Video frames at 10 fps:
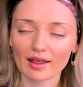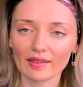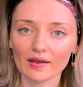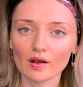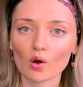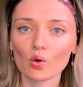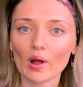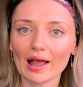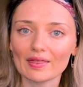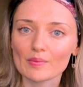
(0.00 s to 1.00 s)
They
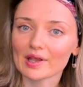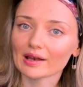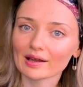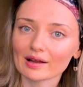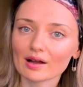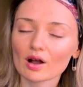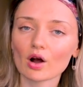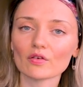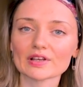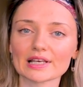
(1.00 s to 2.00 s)
go at the beginning
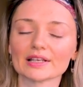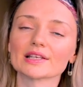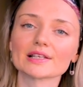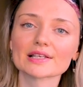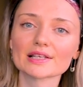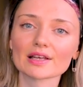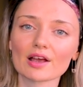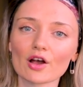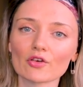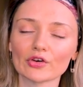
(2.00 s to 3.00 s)
of a sentence,
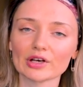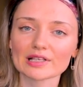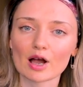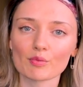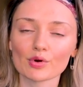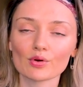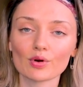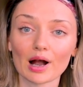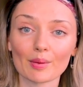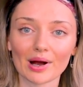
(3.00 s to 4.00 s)
for
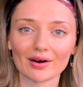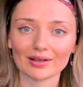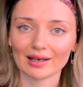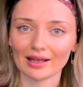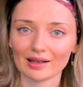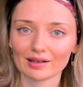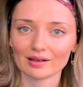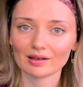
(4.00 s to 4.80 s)
example, apparently,